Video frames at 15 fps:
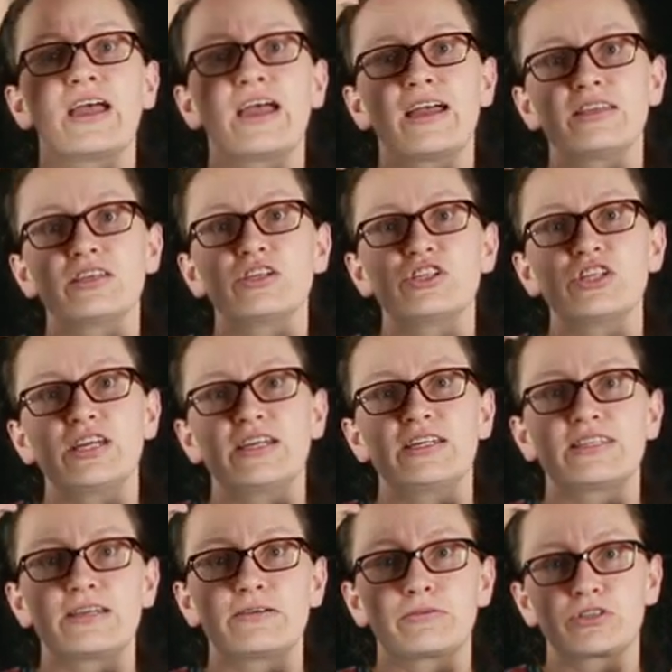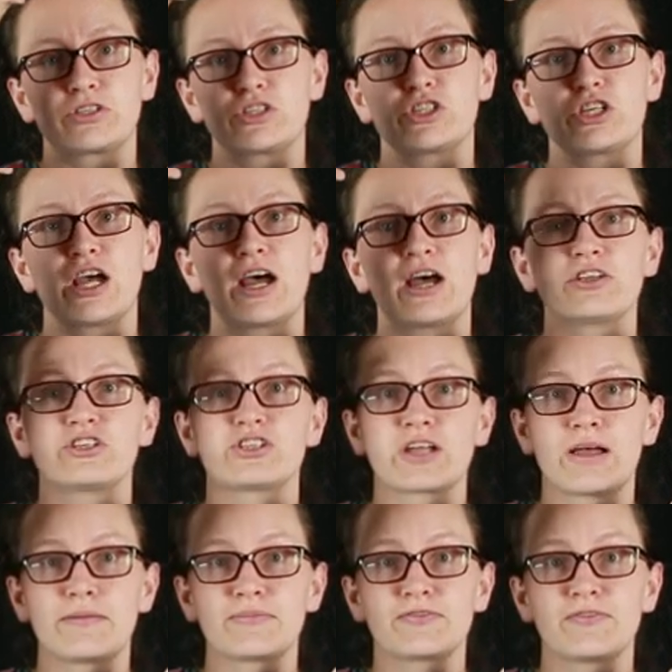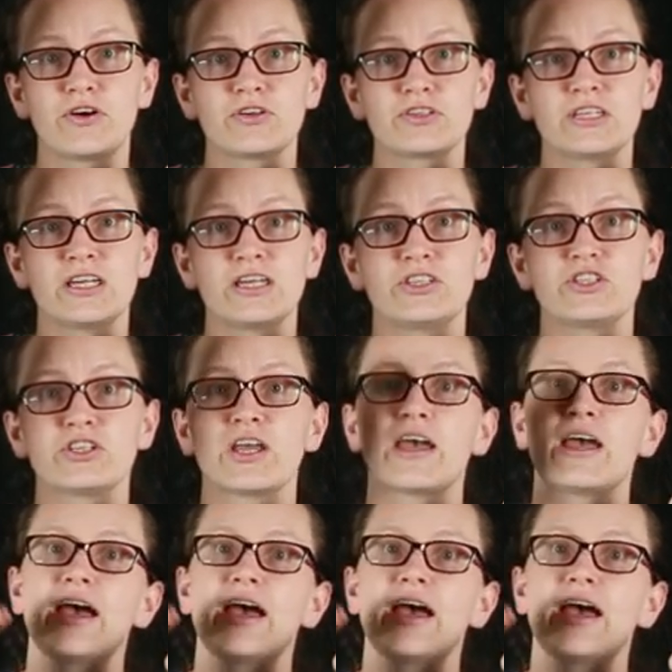Energy is equal to charge times voltage